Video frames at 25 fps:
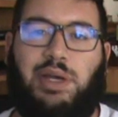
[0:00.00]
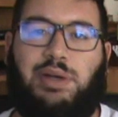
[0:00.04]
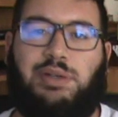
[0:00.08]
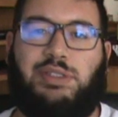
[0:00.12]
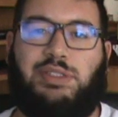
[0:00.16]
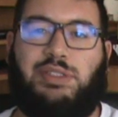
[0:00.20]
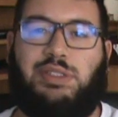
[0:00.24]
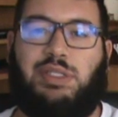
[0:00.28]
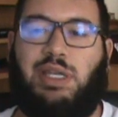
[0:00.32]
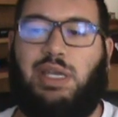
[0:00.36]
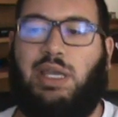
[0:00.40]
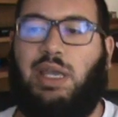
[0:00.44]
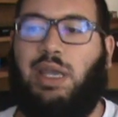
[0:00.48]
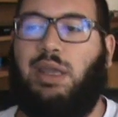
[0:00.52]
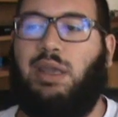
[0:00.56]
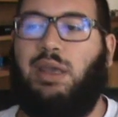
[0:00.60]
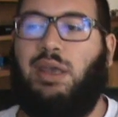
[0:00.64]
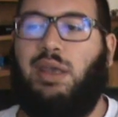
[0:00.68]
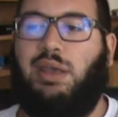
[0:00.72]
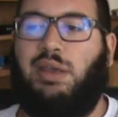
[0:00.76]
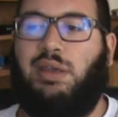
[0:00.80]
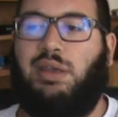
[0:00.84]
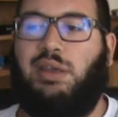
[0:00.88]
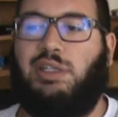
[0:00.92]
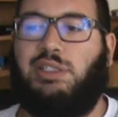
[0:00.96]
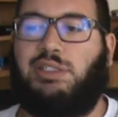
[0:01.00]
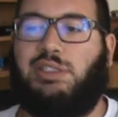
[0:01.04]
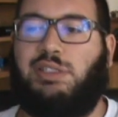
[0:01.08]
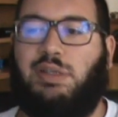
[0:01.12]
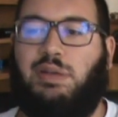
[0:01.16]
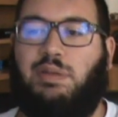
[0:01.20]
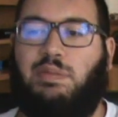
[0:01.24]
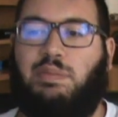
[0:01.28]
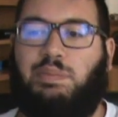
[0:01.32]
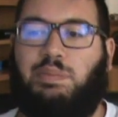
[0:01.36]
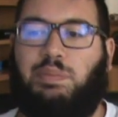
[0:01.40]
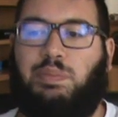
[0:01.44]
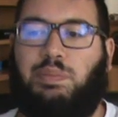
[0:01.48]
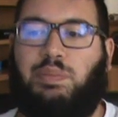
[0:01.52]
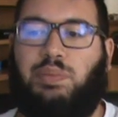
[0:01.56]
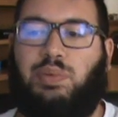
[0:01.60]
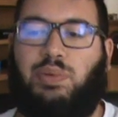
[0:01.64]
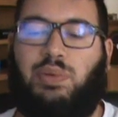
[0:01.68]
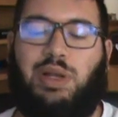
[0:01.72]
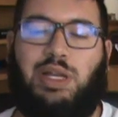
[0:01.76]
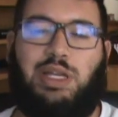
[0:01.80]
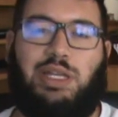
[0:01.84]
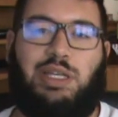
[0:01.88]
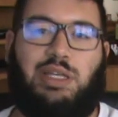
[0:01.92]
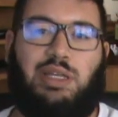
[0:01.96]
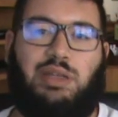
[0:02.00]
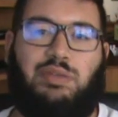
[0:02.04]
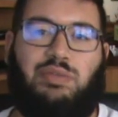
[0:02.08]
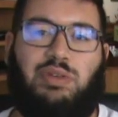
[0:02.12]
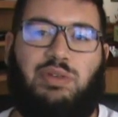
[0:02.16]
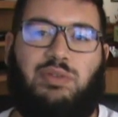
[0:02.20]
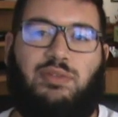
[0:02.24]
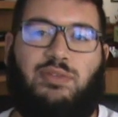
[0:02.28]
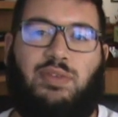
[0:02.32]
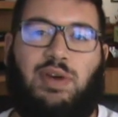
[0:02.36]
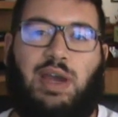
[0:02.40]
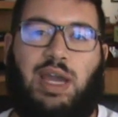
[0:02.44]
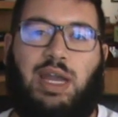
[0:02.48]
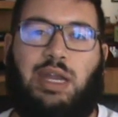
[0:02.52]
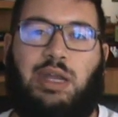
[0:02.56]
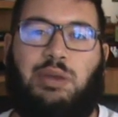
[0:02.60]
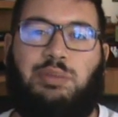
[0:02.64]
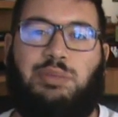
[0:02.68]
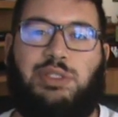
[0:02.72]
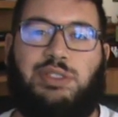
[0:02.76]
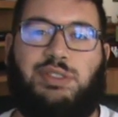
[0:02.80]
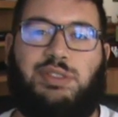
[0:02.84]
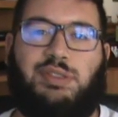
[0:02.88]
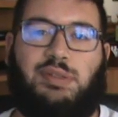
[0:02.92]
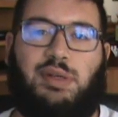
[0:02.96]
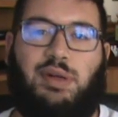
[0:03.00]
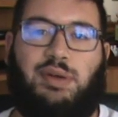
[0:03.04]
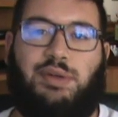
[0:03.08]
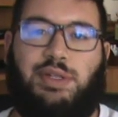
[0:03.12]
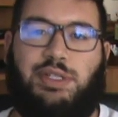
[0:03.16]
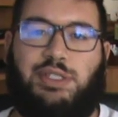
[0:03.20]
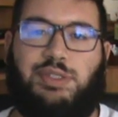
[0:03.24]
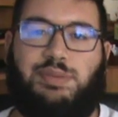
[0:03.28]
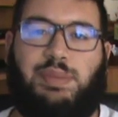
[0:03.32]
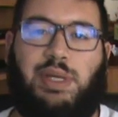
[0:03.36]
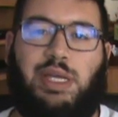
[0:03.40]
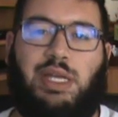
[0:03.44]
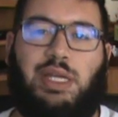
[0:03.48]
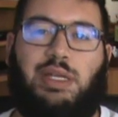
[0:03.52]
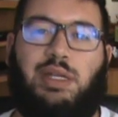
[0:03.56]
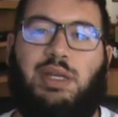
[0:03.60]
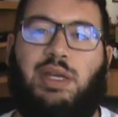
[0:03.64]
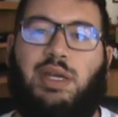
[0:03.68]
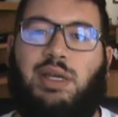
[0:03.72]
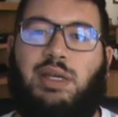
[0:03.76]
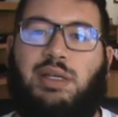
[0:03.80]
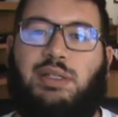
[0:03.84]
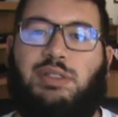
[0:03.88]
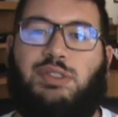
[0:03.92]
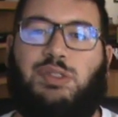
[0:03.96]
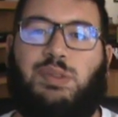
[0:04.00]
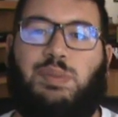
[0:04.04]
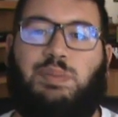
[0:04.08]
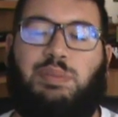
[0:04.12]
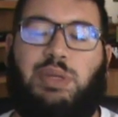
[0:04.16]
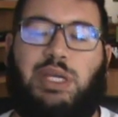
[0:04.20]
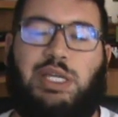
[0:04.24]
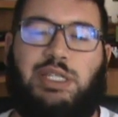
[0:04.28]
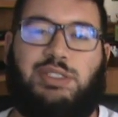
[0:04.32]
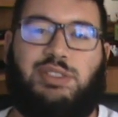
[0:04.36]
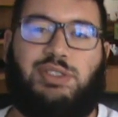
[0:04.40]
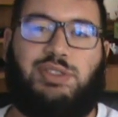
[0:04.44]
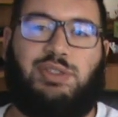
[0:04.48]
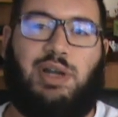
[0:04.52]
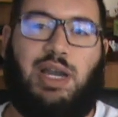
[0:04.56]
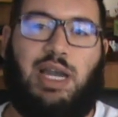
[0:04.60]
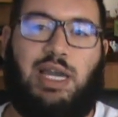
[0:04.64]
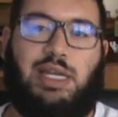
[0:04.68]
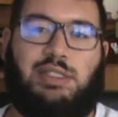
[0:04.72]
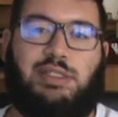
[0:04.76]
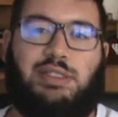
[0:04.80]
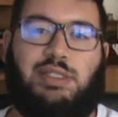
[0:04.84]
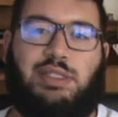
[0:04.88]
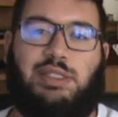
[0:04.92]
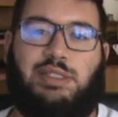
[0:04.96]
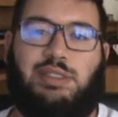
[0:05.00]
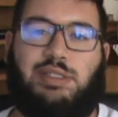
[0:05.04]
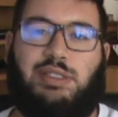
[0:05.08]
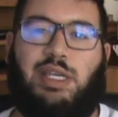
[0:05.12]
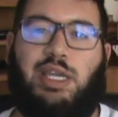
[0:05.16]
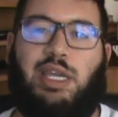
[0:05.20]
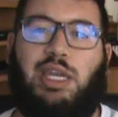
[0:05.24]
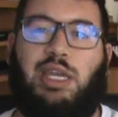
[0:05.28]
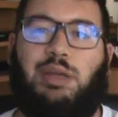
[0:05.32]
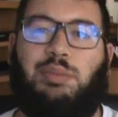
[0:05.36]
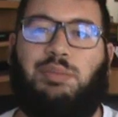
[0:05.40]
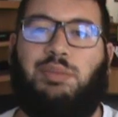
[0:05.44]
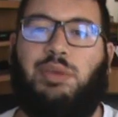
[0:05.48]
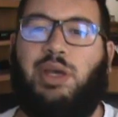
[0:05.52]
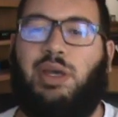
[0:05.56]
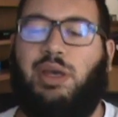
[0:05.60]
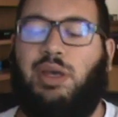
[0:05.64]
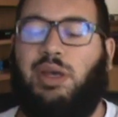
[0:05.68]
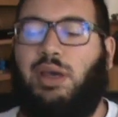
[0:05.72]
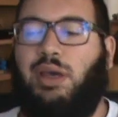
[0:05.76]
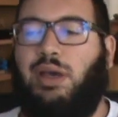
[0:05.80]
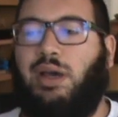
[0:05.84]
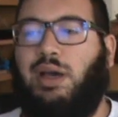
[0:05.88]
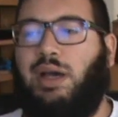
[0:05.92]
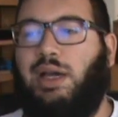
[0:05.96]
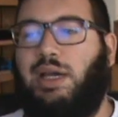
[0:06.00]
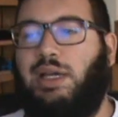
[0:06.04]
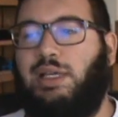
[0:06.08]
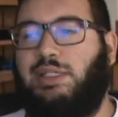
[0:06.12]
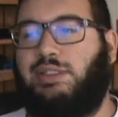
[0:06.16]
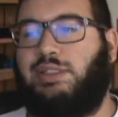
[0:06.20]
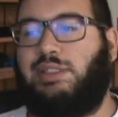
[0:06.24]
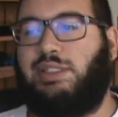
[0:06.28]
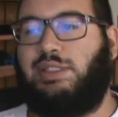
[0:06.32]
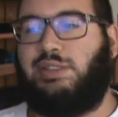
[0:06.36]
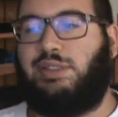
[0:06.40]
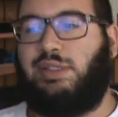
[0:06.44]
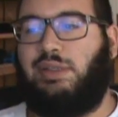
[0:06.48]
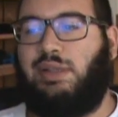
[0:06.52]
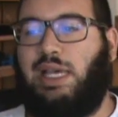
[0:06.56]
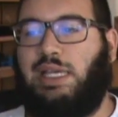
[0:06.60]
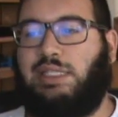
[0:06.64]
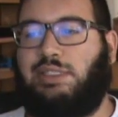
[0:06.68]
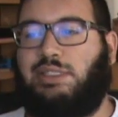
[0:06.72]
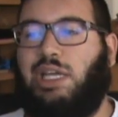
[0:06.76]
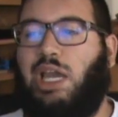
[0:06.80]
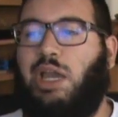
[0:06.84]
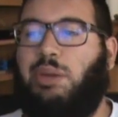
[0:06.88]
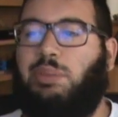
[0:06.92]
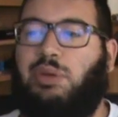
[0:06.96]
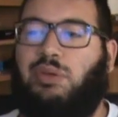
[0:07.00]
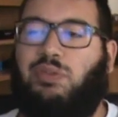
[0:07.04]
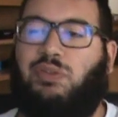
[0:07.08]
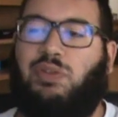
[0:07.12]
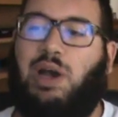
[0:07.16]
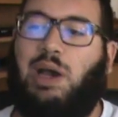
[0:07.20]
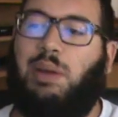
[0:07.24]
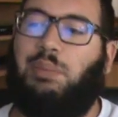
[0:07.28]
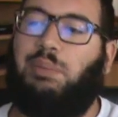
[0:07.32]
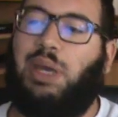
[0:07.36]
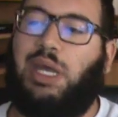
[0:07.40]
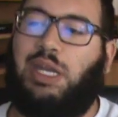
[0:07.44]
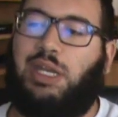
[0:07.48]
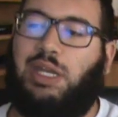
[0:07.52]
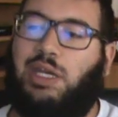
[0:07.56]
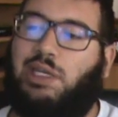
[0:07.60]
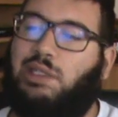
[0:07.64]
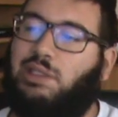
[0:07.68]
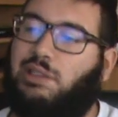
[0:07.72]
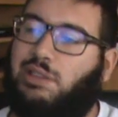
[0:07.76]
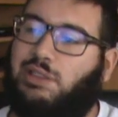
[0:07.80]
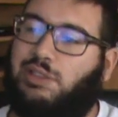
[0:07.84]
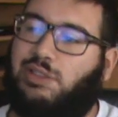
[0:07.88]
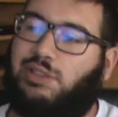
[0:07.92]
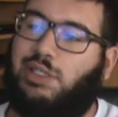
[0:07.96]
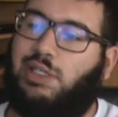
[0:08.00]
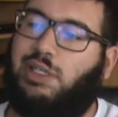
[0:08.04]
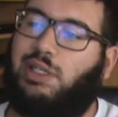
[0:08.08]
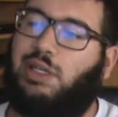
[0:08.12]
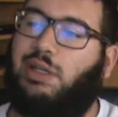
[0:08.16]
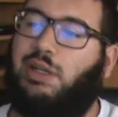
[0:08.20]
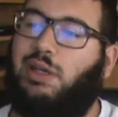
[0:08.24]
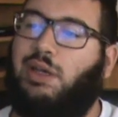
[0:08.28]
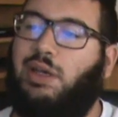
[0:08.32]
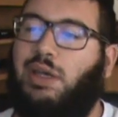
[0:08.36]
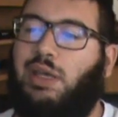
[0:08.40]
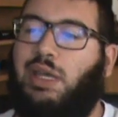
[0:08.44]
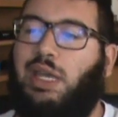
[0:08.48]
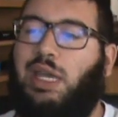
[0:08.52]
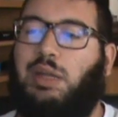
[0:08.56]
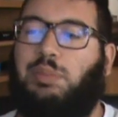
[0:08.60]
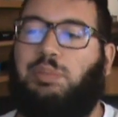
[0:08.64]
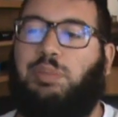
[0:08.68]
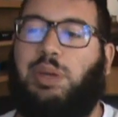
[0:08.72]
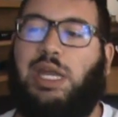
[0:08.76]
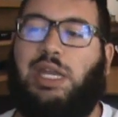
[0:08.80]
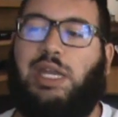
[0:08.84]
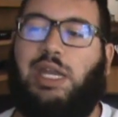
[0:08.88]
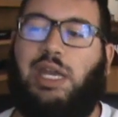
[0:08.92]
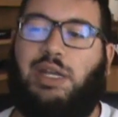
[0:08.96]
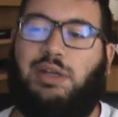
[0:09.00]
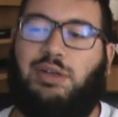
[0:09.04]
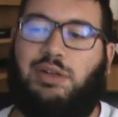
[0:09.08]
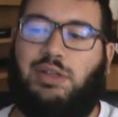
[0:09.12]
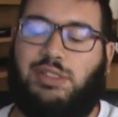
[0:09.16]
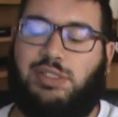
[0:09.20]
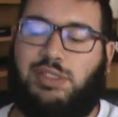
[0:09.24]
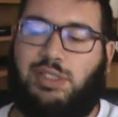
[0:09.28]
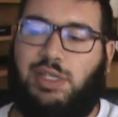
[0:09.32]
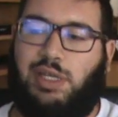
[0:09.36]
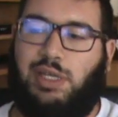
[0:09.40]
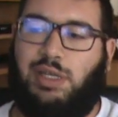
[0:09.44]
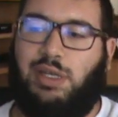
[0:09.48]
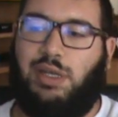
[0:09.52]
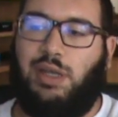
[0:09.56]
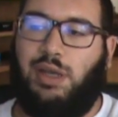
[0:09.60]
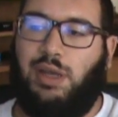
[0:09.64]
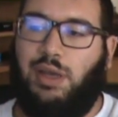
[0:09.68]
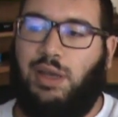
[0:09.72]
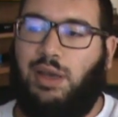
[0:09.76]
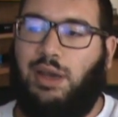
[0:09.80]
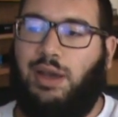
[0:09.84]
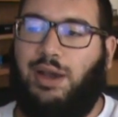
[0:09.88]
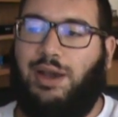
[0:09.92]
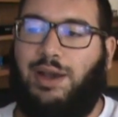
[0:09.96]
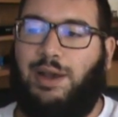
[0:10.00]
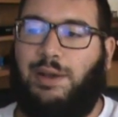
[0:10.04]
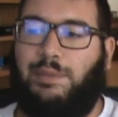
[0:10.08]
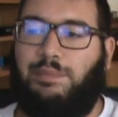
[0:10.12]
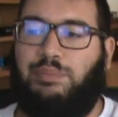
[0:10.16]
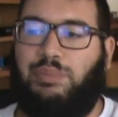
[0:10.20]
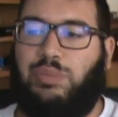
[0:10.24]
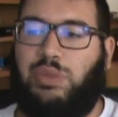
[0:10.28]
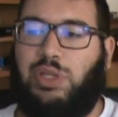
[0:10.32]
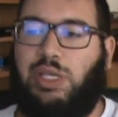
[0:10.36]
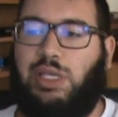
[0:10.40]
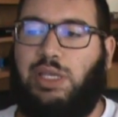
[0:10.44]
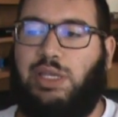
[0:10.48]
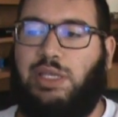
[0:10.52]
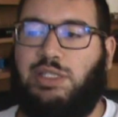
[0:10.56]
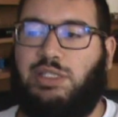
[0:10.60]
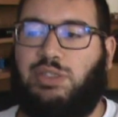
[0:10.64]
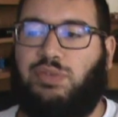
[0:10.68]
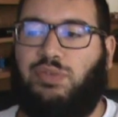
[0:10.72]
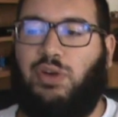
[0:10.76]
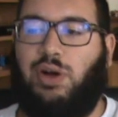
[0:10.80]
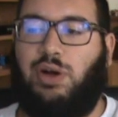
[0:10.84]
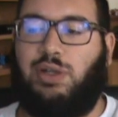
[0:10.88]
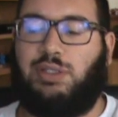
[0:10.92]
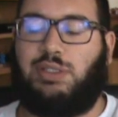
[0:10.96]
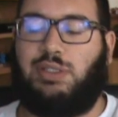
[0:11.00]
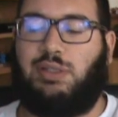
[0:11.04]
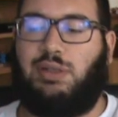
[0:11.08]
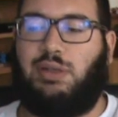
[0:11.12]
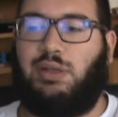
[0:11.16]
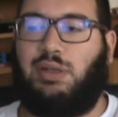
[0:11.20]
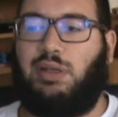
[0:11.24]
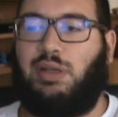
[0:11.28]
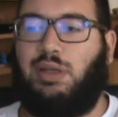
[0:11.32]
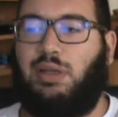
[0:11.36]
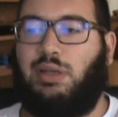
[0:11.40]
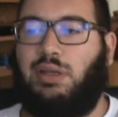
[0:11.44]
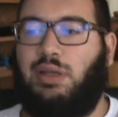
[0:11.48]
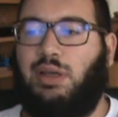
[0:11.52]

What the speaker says: would say it's a pretty even fight. I mean, Cerrone's made some big strides in his game since the last time he fought Ben Henderson. And Ben Henderson, he's faltered,